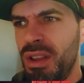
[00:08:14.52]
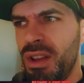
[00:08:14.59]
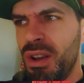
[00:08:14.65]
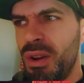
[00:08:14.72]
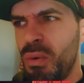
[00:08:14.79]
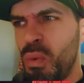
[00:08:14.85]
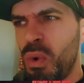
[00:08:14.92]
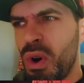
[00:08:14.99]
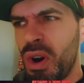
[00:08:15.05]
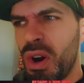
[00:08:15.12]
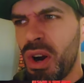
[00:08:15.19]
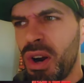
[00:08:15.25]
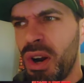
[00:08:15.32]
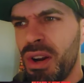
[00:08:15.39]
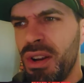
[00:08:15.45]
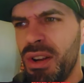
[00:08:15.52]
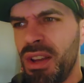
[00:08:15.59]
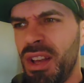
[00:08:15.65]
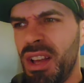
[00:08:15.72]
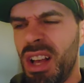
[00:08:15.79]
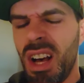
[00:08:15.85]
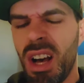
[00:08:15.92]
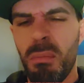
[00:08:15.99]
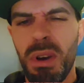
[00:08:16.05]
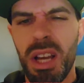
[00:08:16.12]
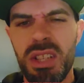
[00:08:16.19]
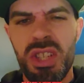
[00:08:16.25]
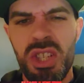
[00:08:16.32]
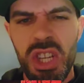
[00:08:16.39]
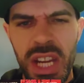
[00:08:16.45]
We're a
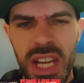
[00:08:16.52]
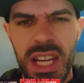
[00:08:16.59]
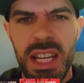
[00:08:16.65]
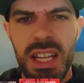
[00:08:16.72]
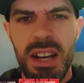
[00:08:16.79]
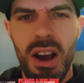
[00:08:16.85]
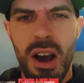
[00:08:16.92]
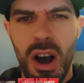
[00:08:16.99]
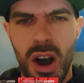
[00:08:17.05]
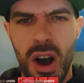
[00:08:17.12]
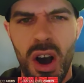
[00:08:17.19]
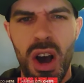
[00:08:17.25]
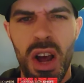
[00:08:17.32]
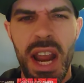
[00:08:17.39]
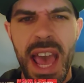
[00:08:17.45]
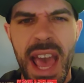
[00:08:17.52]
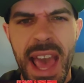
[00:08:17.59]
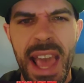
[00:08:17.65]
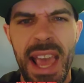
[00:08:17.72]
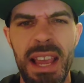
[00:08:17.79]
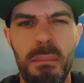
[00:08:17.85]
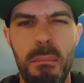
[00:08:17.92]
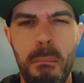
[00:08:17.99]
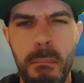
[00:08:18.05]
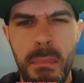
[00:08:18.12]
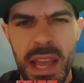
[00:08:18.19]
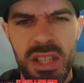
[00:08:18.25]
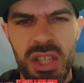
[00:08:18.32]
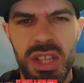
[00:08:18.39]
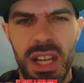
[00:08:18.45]
machine on a
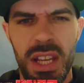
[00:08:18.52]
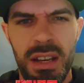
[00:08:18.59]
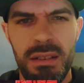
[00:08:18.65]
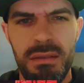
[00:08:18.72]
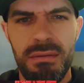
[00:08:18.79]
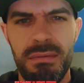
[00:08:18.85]
mission.